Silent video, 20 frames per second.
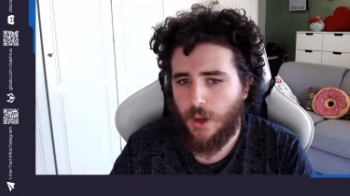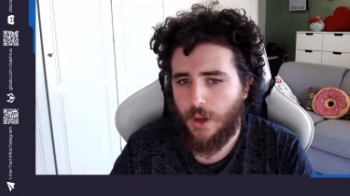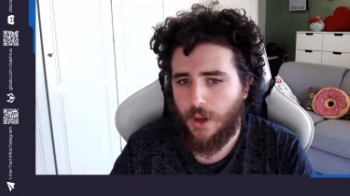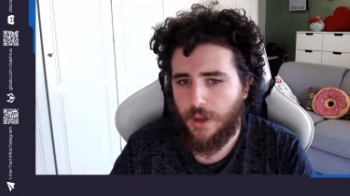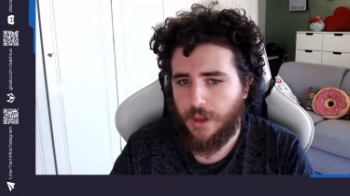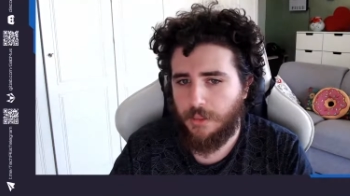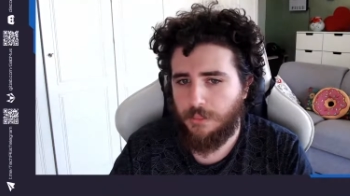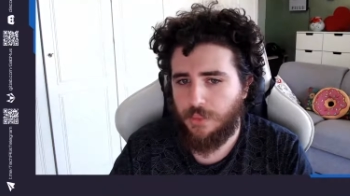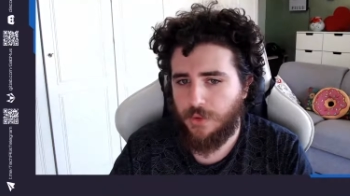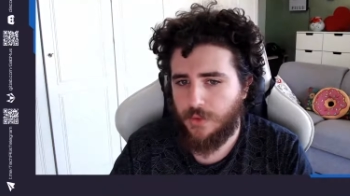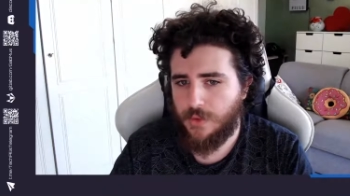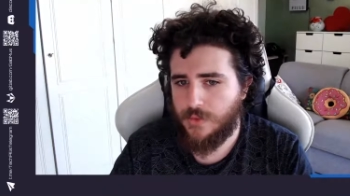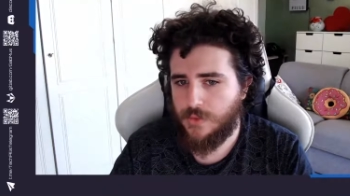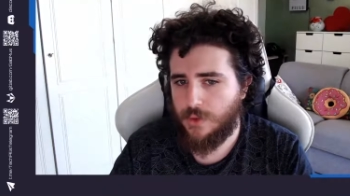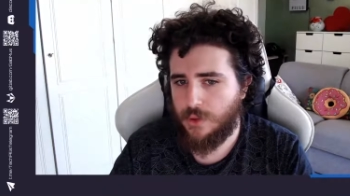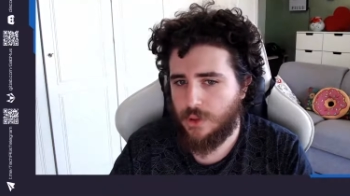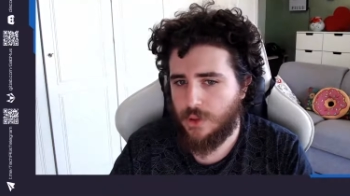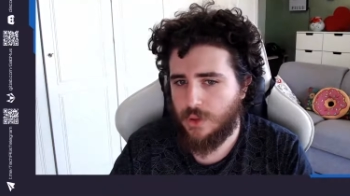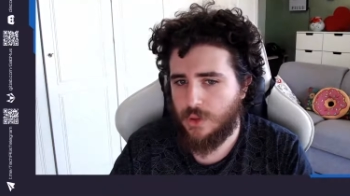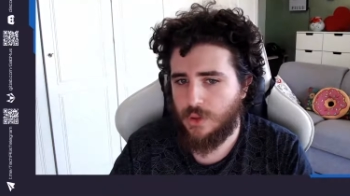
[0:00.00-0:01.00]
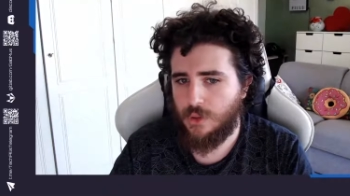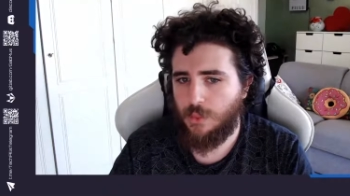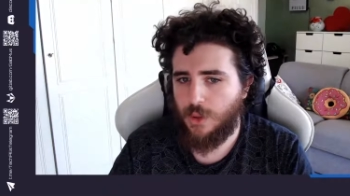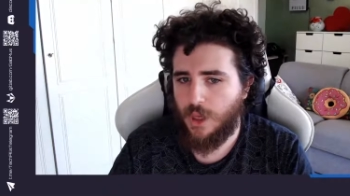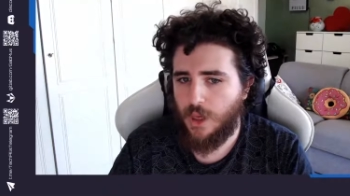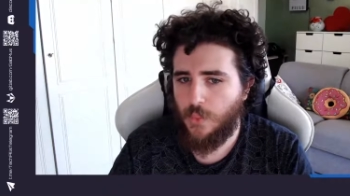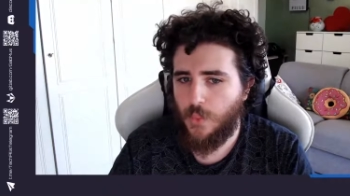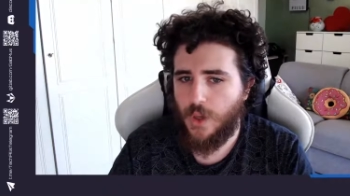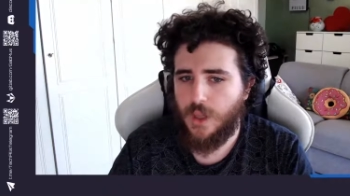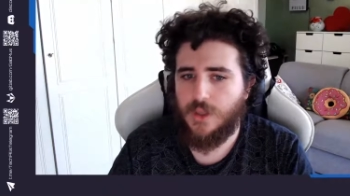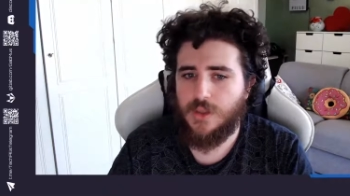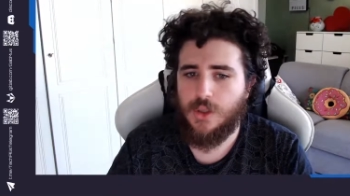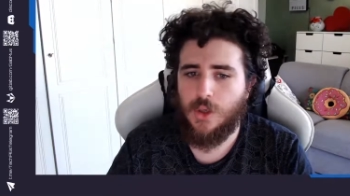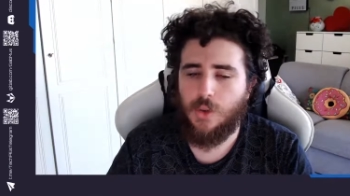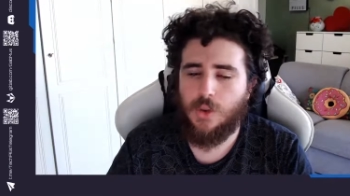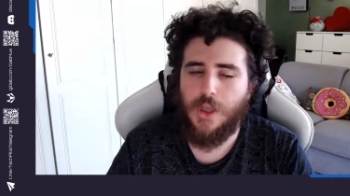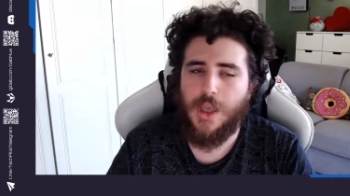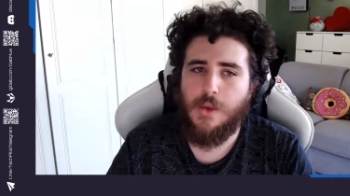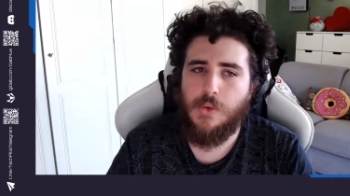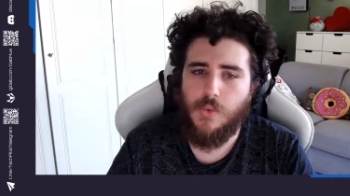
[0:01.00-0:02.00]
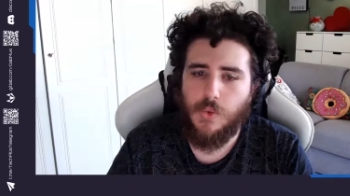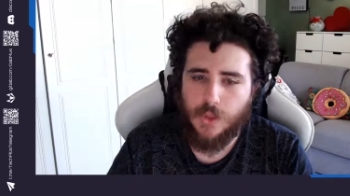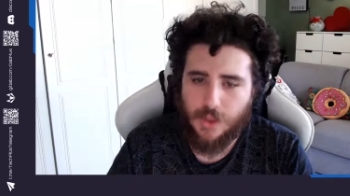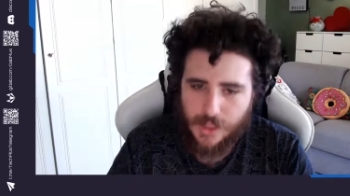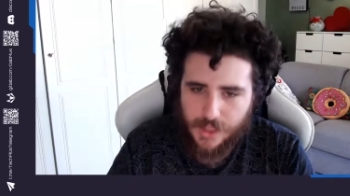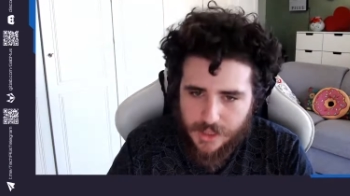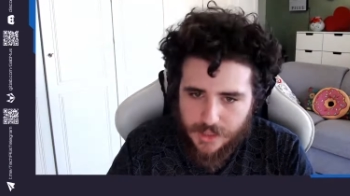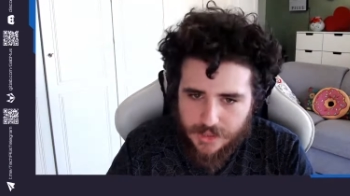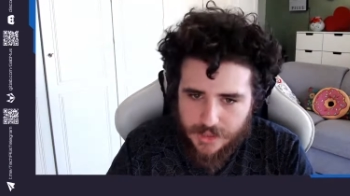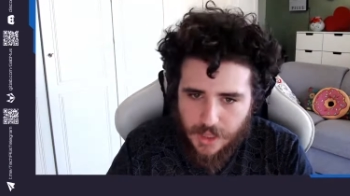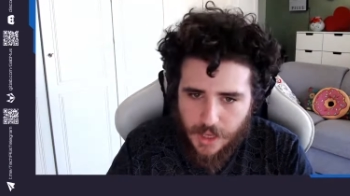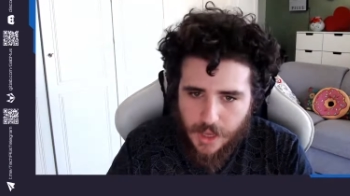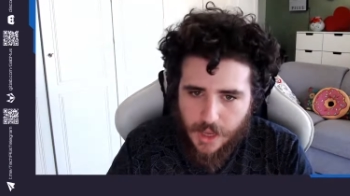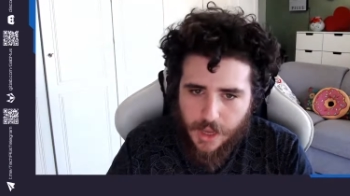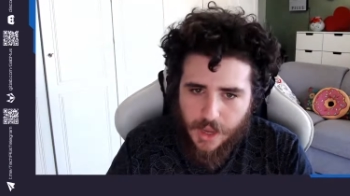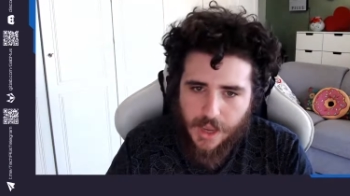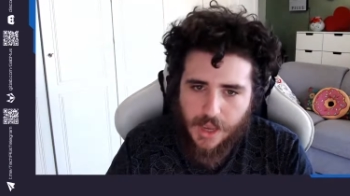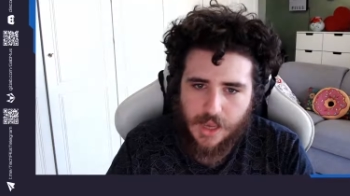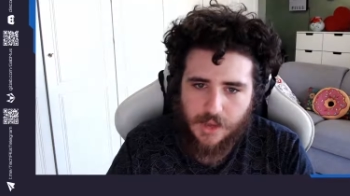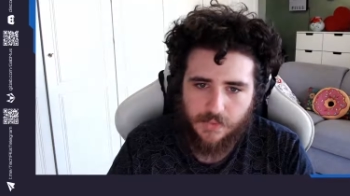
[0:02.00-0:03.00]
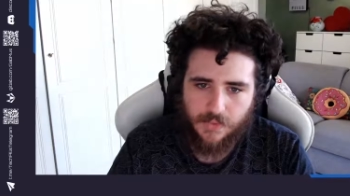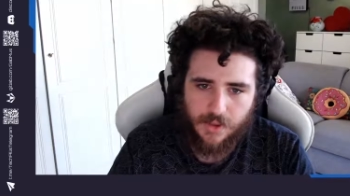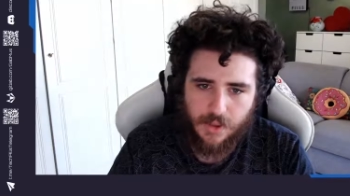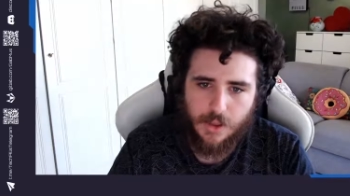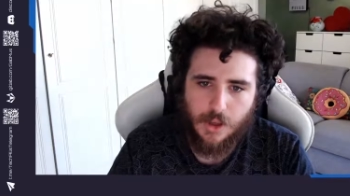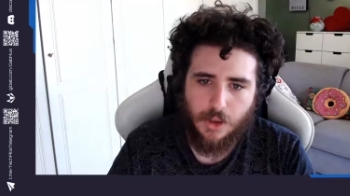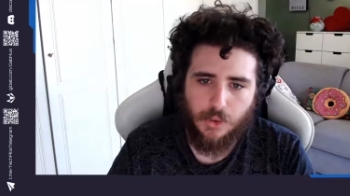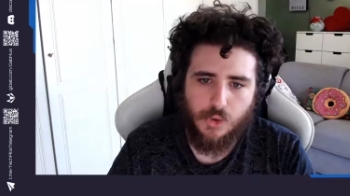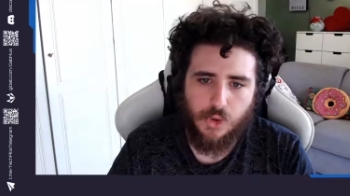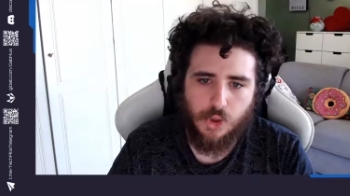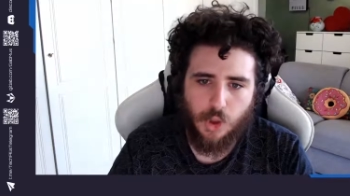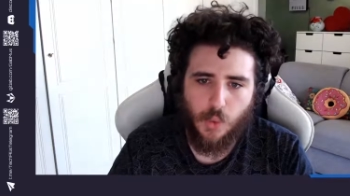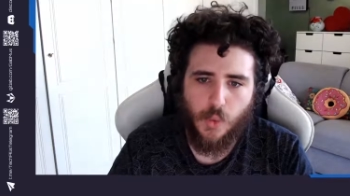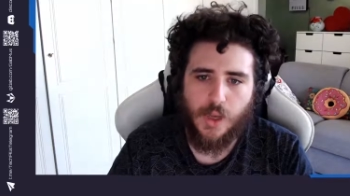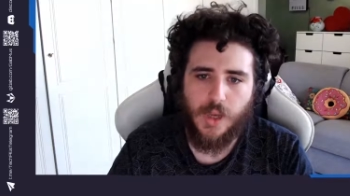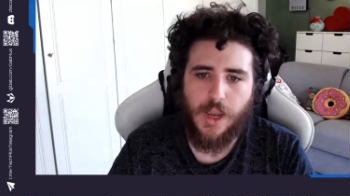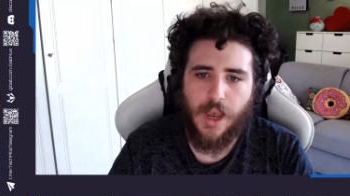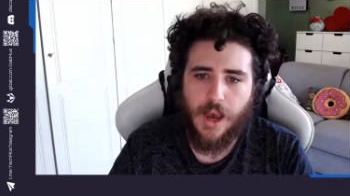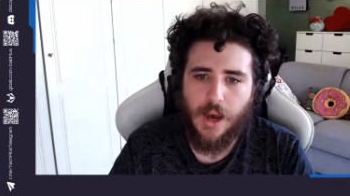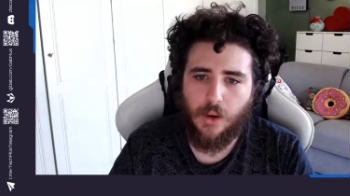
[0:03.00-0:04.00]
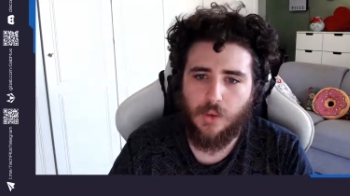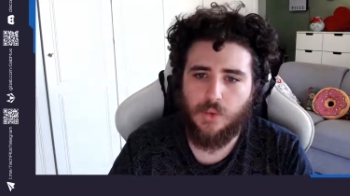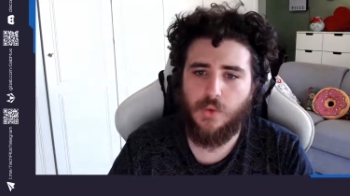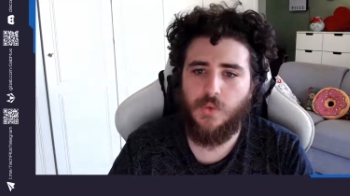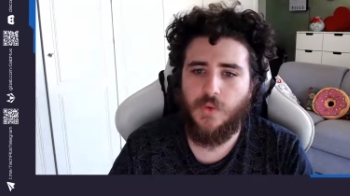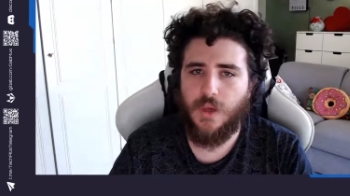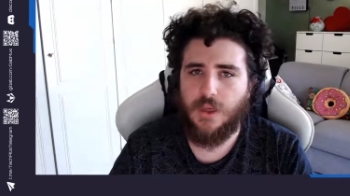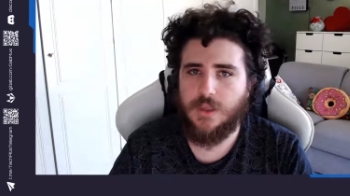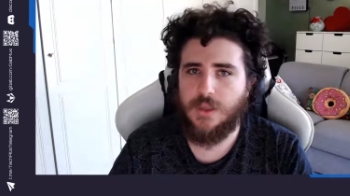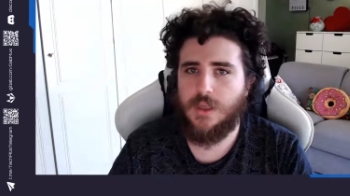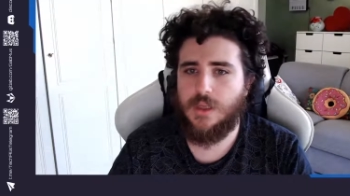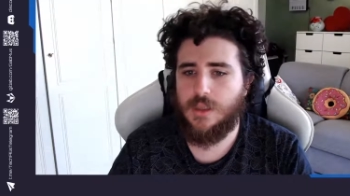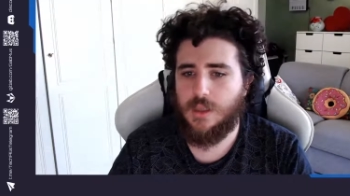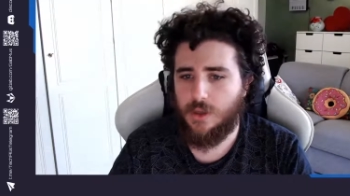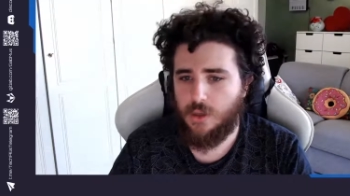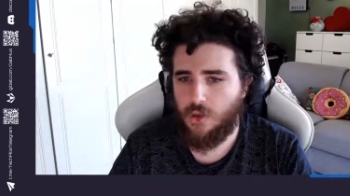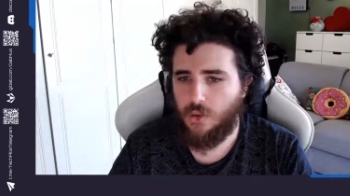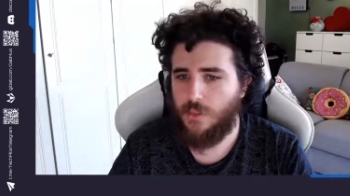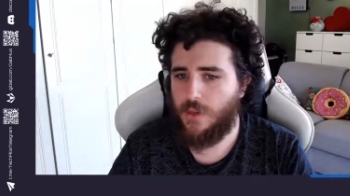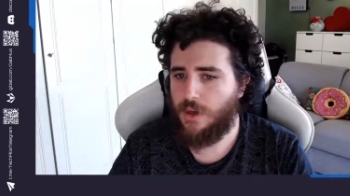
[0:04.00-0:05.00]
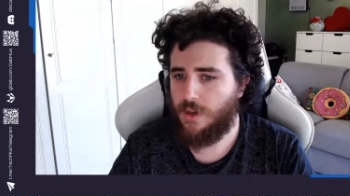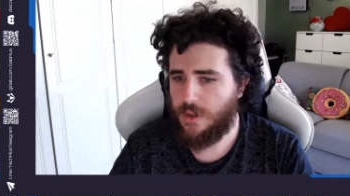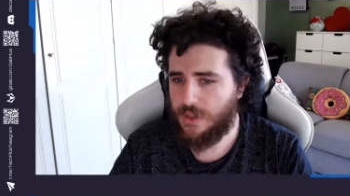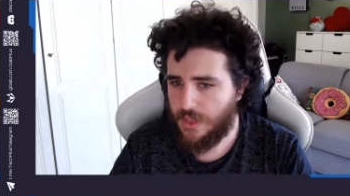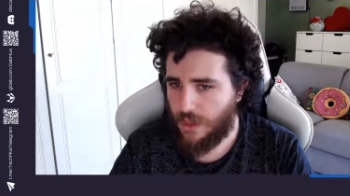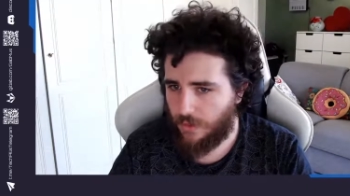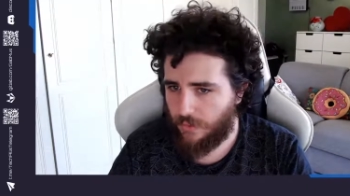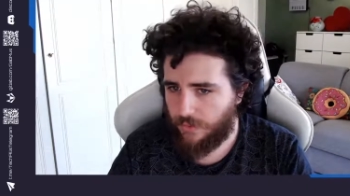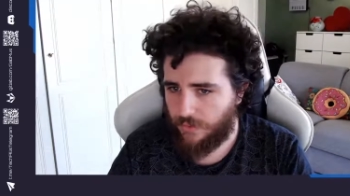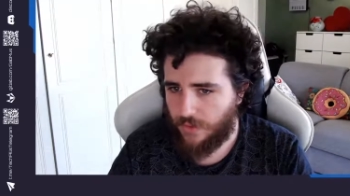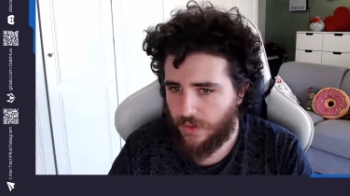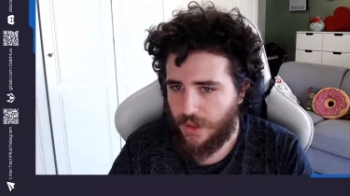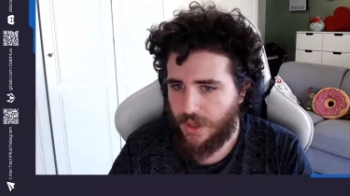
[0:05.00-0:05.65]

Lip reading: in previous versions to begin with. So they released a video showing how to fix this issue by yourself.